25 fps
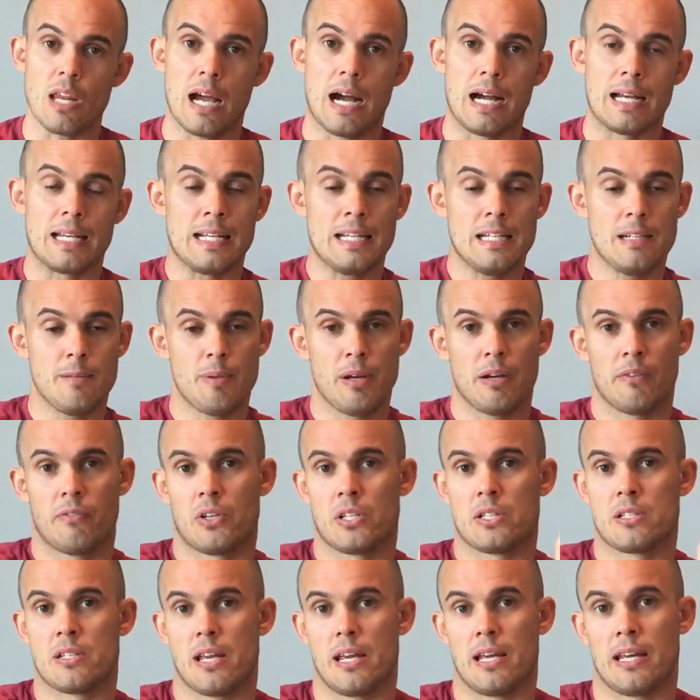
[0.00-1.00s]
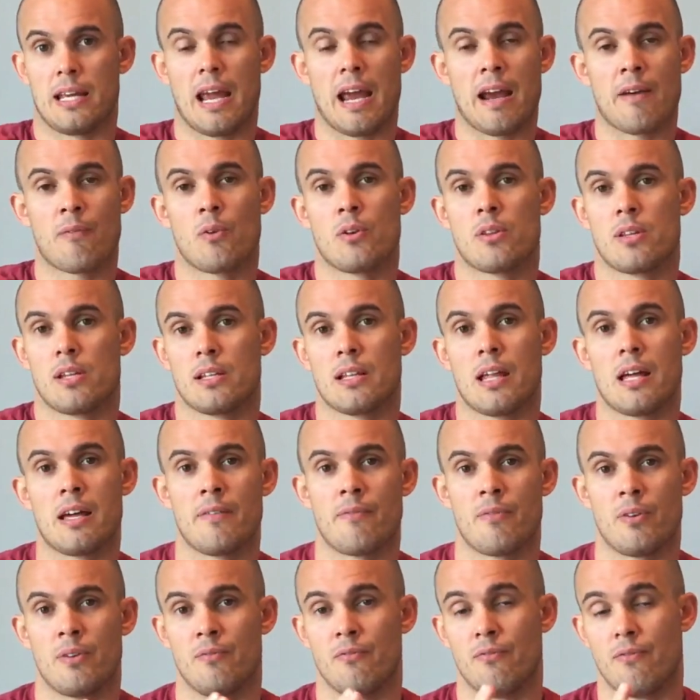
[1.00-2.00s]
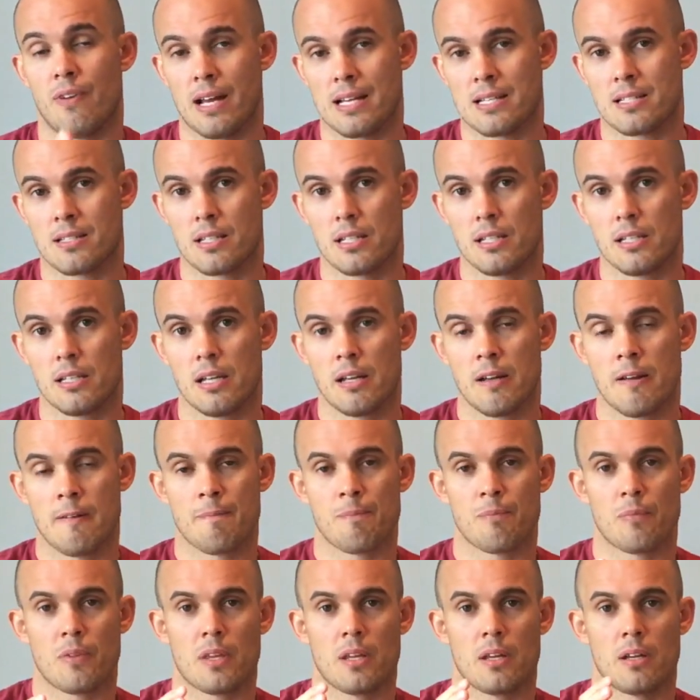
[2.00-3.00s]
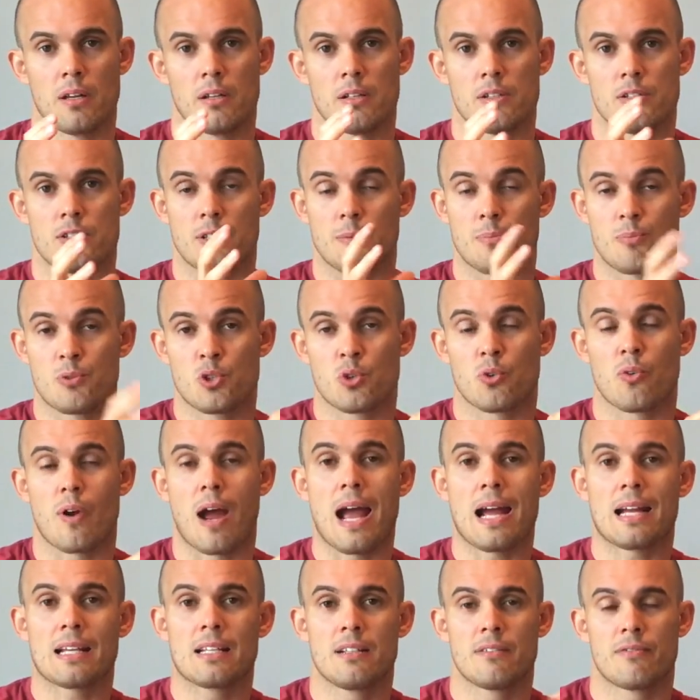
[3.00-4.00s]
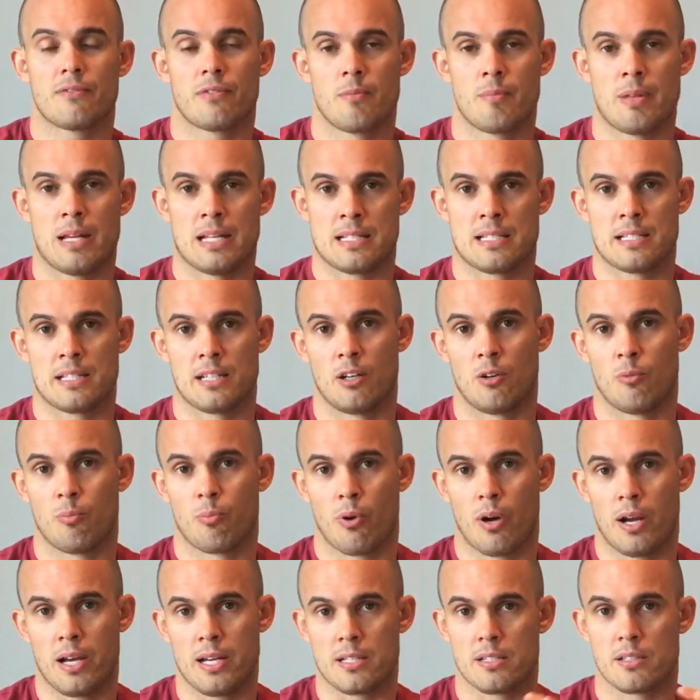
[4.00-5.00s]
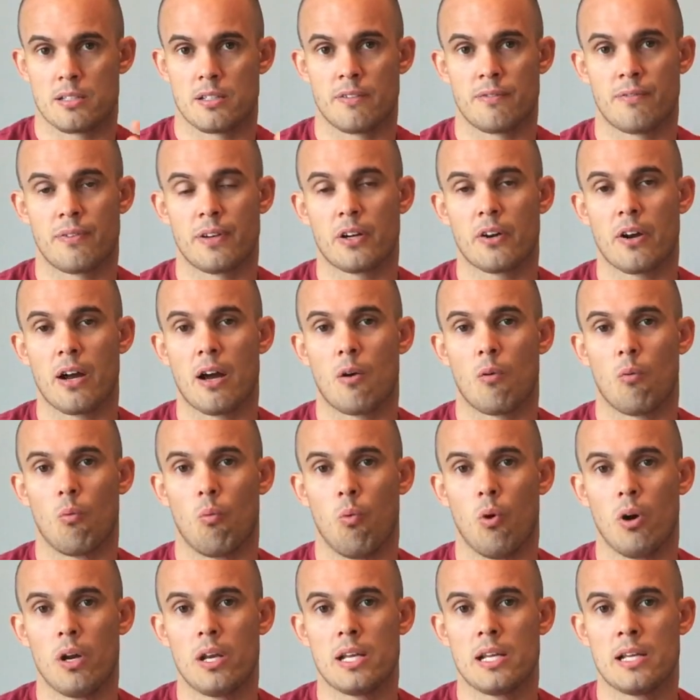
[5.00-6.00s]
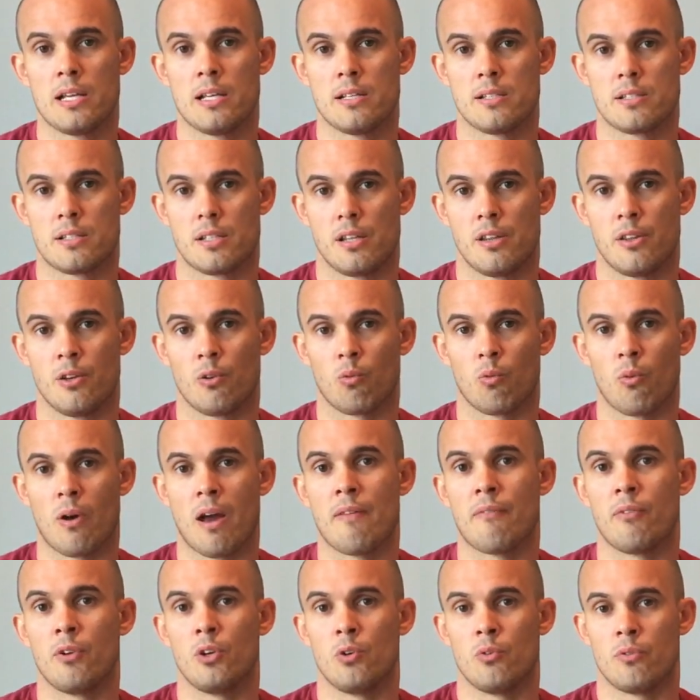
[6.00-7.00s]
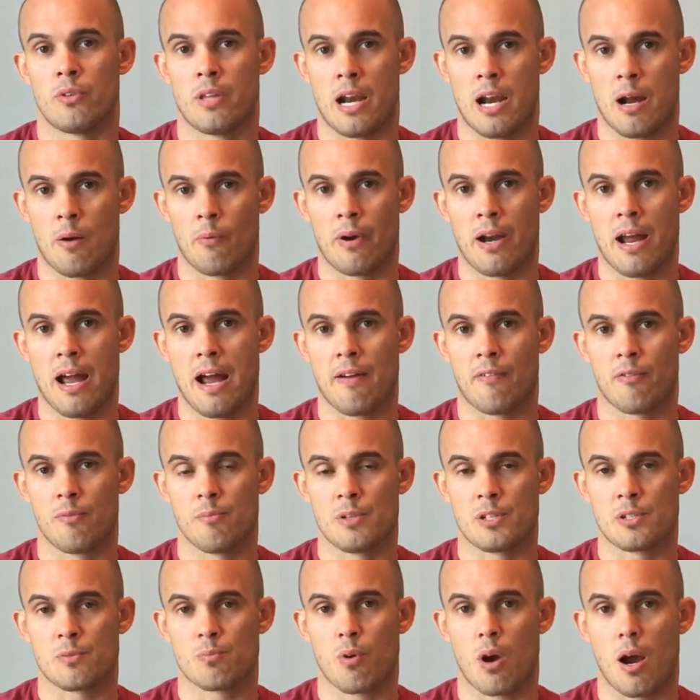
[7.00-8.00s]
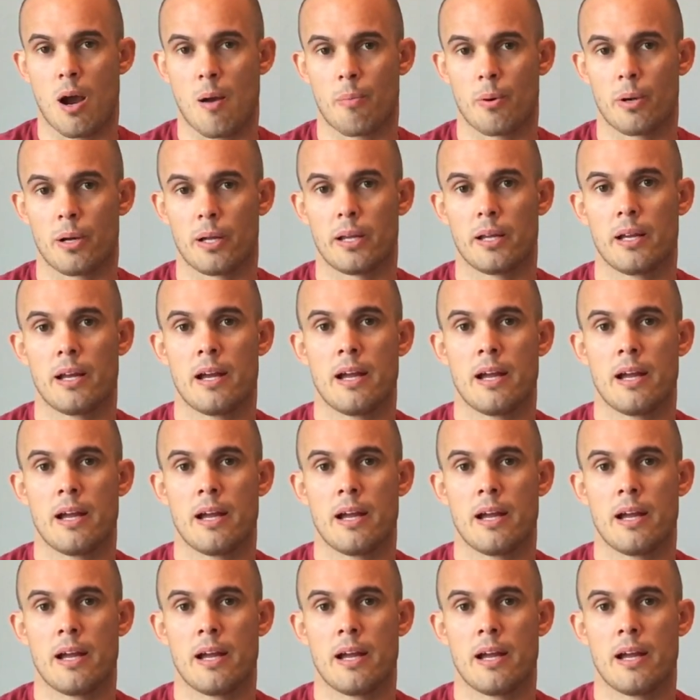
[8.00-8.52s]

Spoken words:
I need to be able to take everything that I've invested, subtract it from that sale price to figure out what is the revenue that I would have from this property.